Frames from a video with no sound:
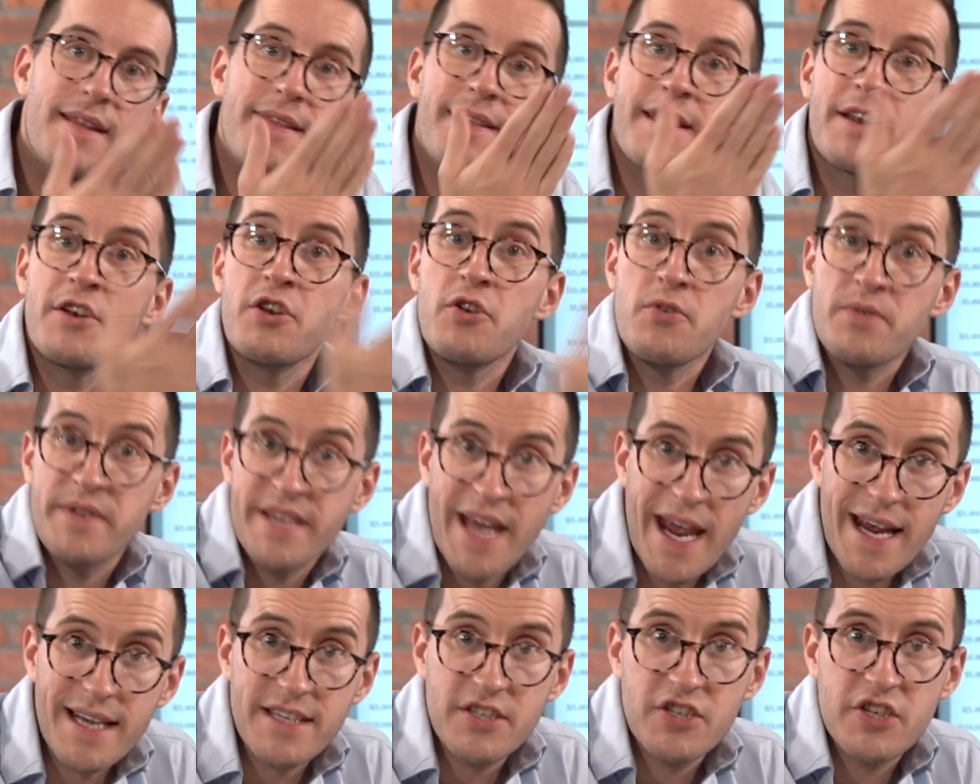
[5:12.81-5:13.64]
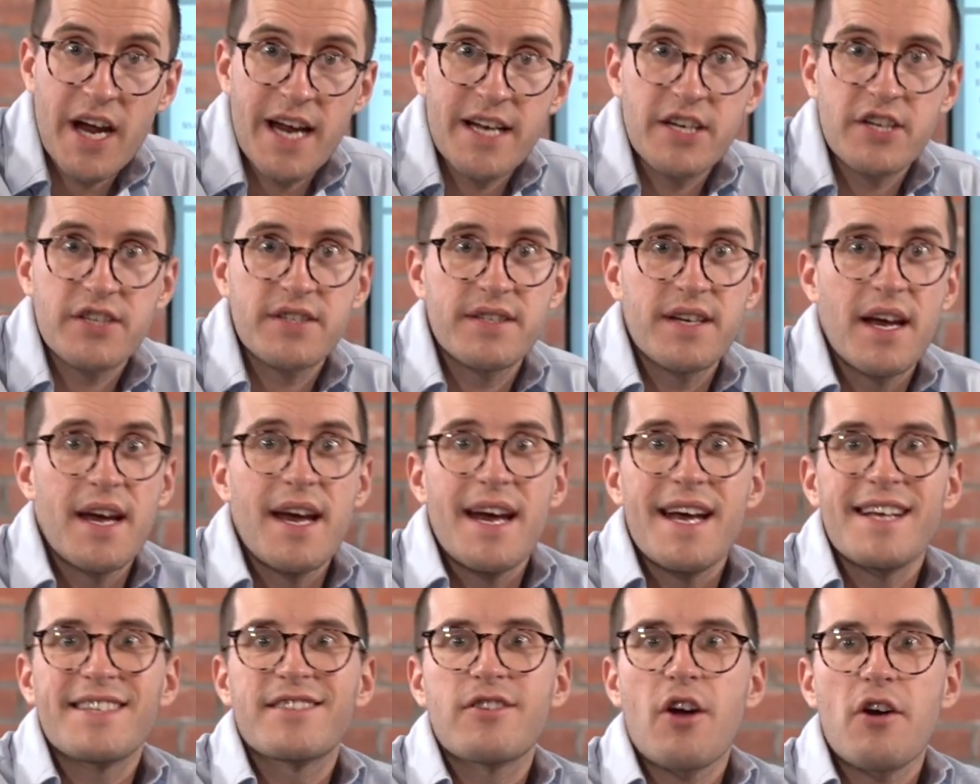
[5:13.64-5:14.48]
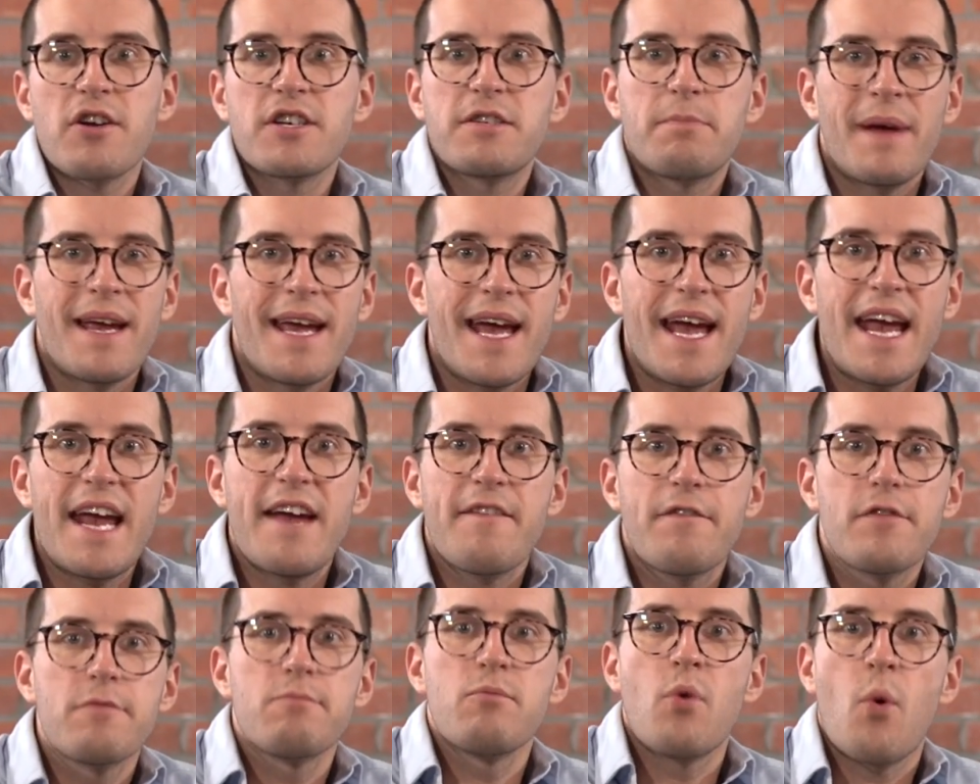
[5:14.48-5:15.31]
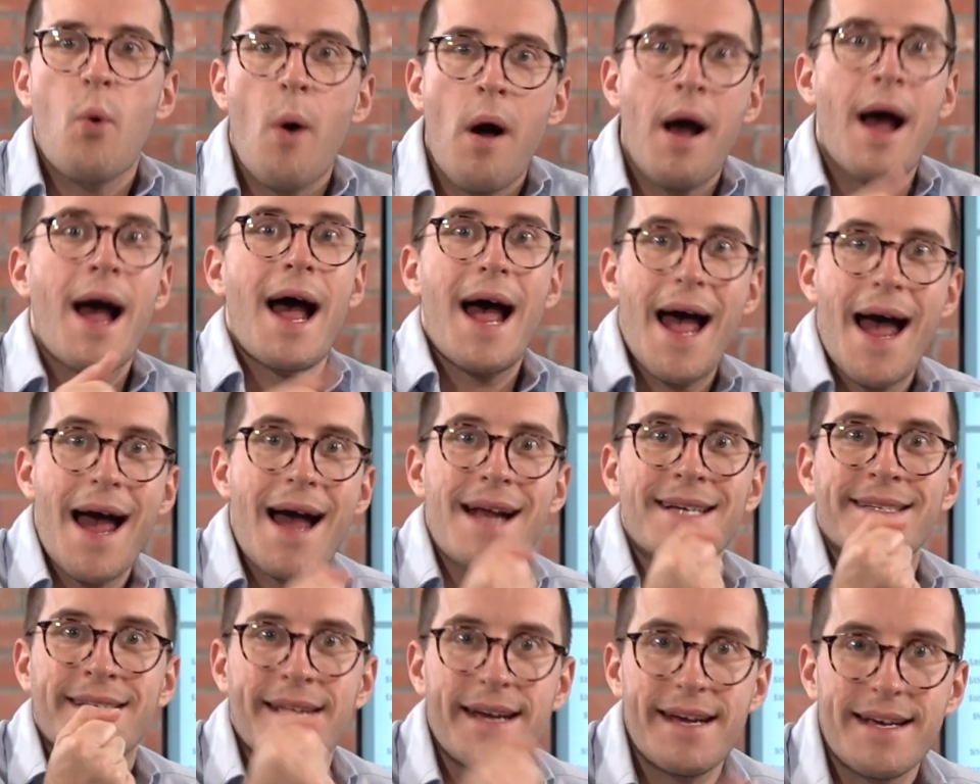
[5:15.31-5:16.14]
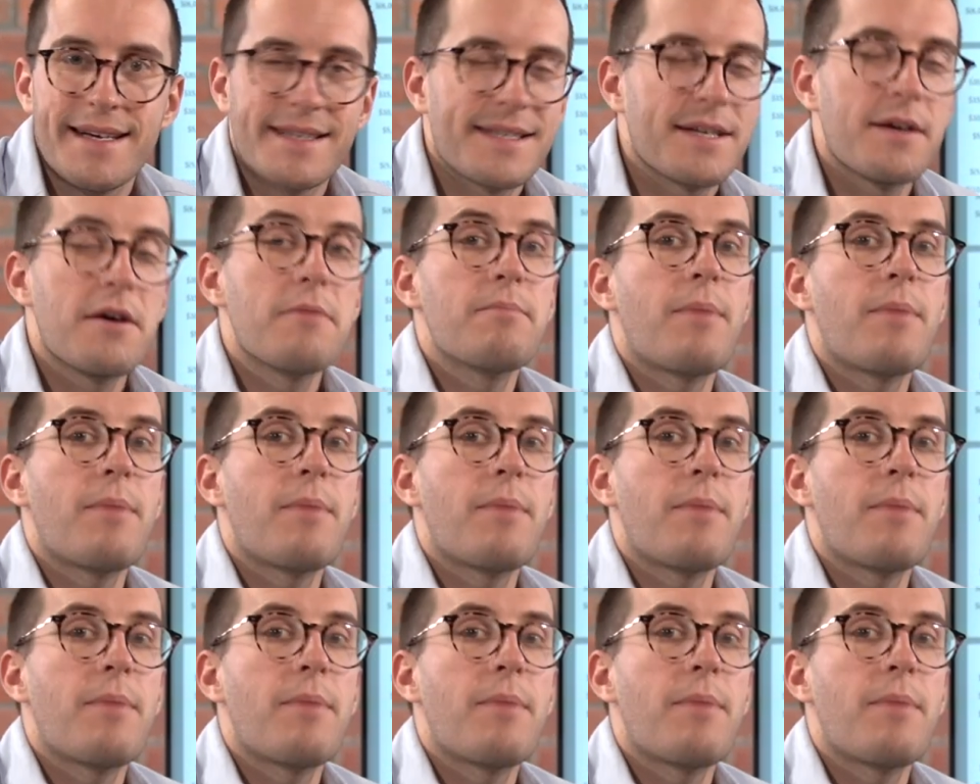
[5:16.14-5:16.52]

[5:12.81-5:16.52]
the new tax changes is going to be even more hard hit